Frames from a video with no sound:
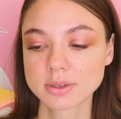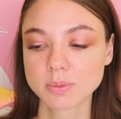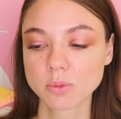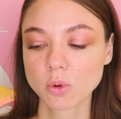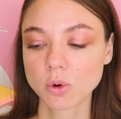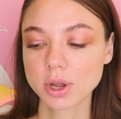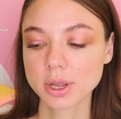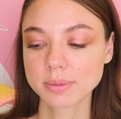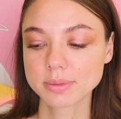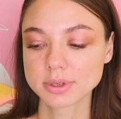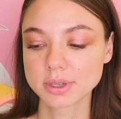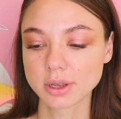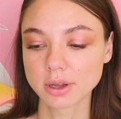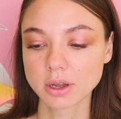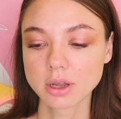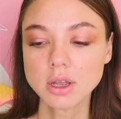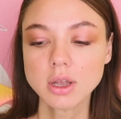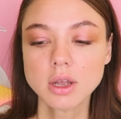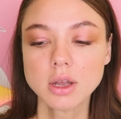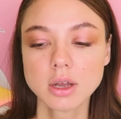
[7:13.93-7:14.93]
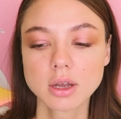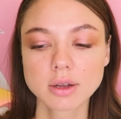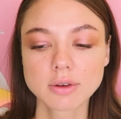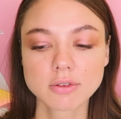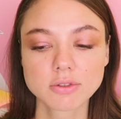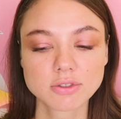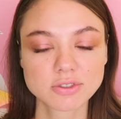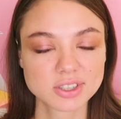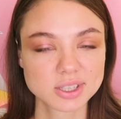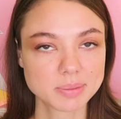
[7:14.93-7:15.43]
Wash it.
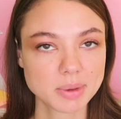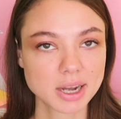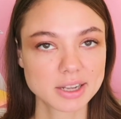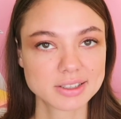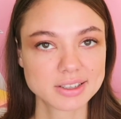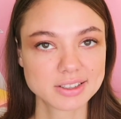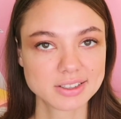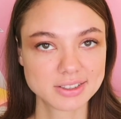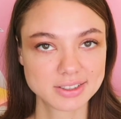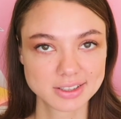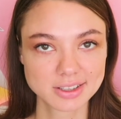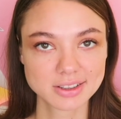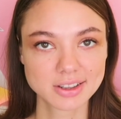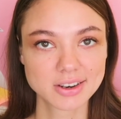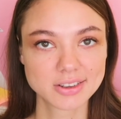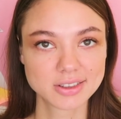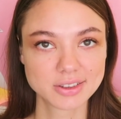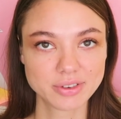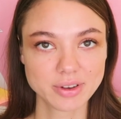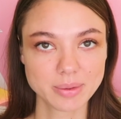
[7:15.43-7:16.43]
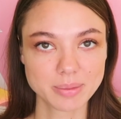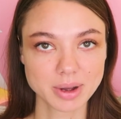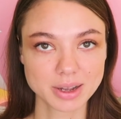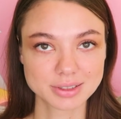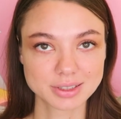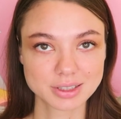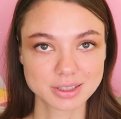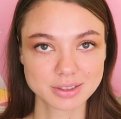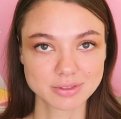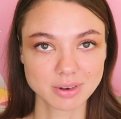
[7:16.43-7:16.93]
Look, they put
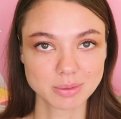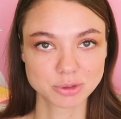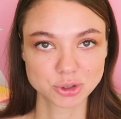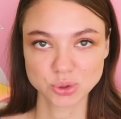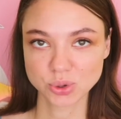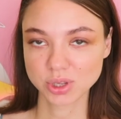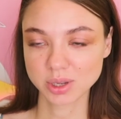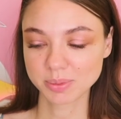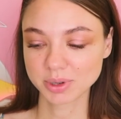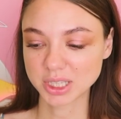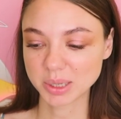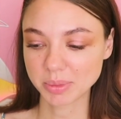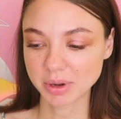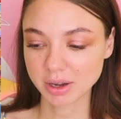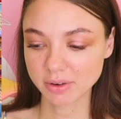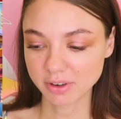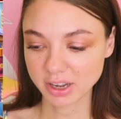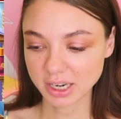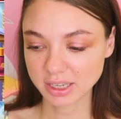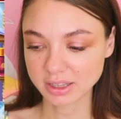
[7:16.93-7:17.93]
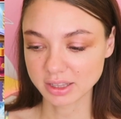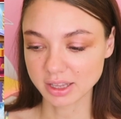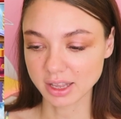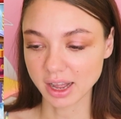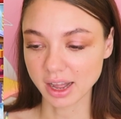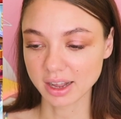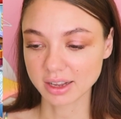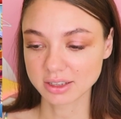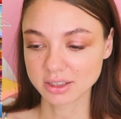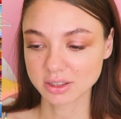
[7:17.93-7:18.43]
two masks. Do you
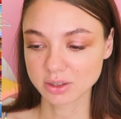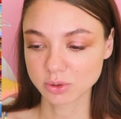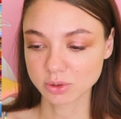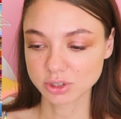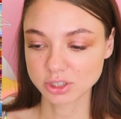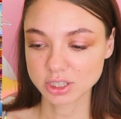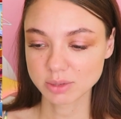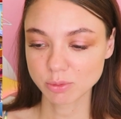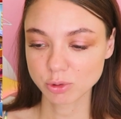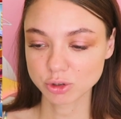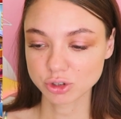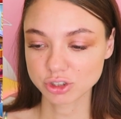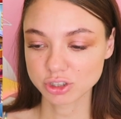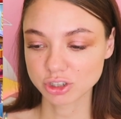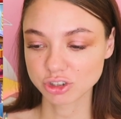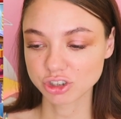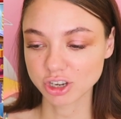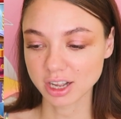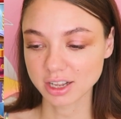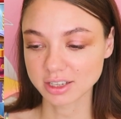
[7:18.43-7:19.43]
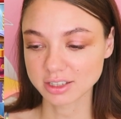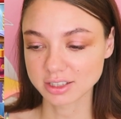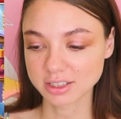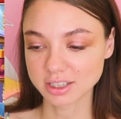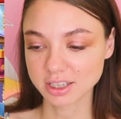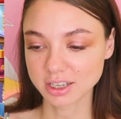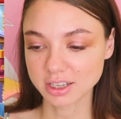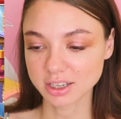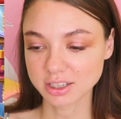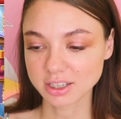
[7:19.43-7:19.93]
understand? Yeah? So,
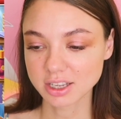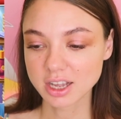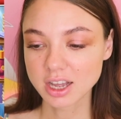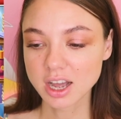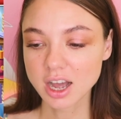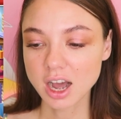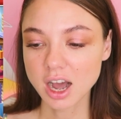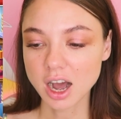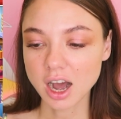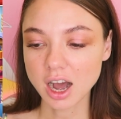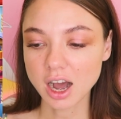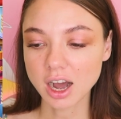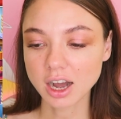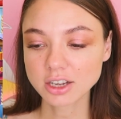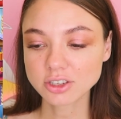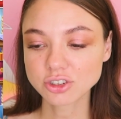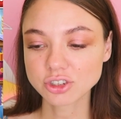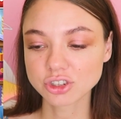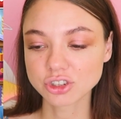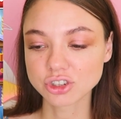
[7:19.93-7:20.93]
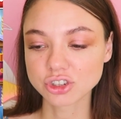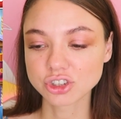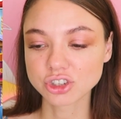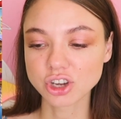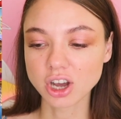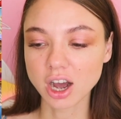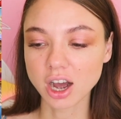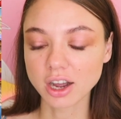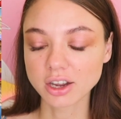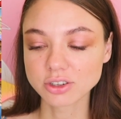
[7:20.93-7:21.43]
firstly, you can put a
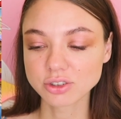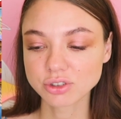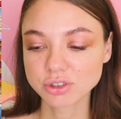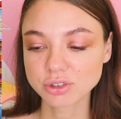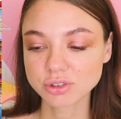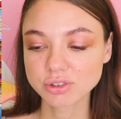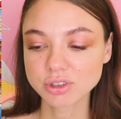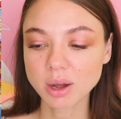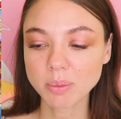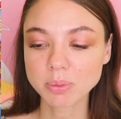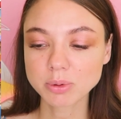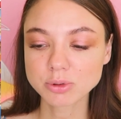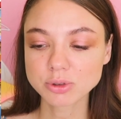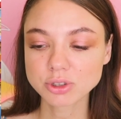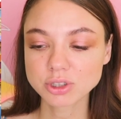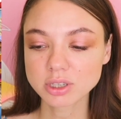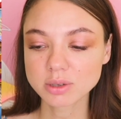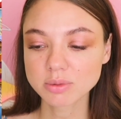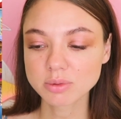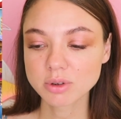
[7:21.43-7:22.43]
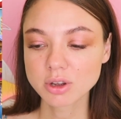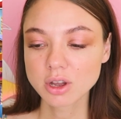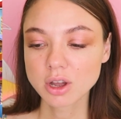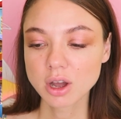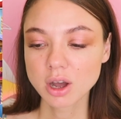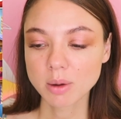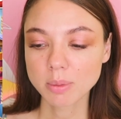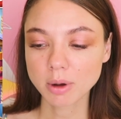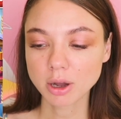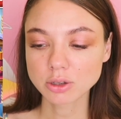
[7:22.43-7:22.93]
cleansing one, for example,
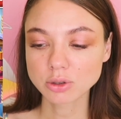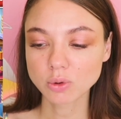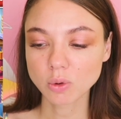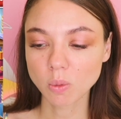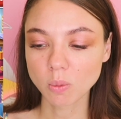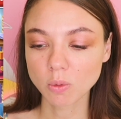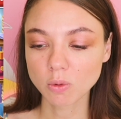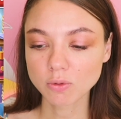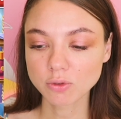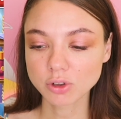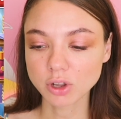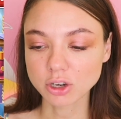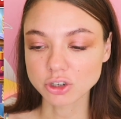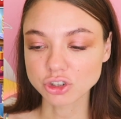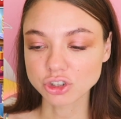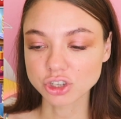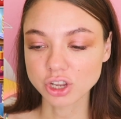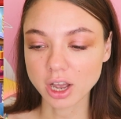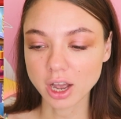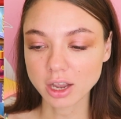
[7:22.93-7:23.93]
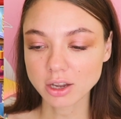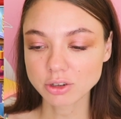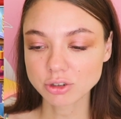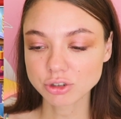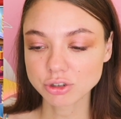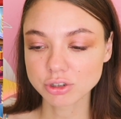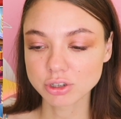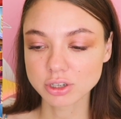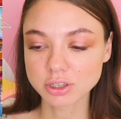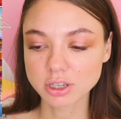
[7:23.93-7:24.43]
then
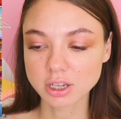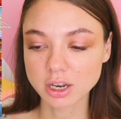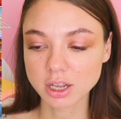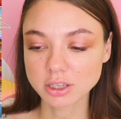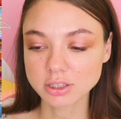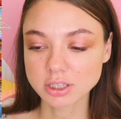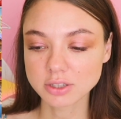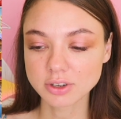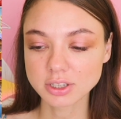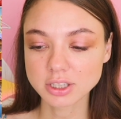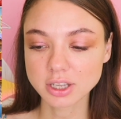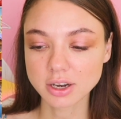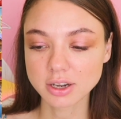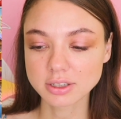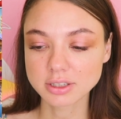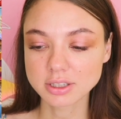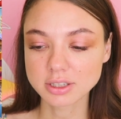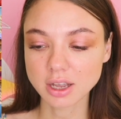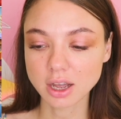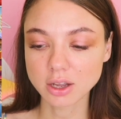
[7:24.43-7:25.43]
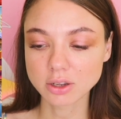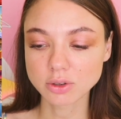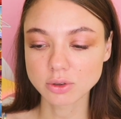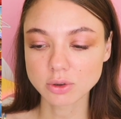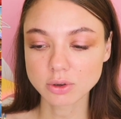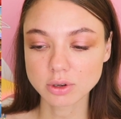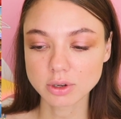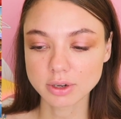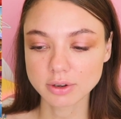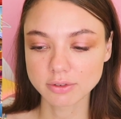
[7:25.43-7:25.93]
moisturizing for healthy
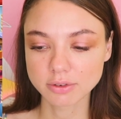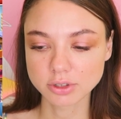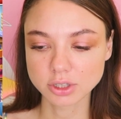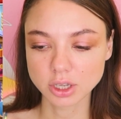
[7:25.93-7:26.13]
color.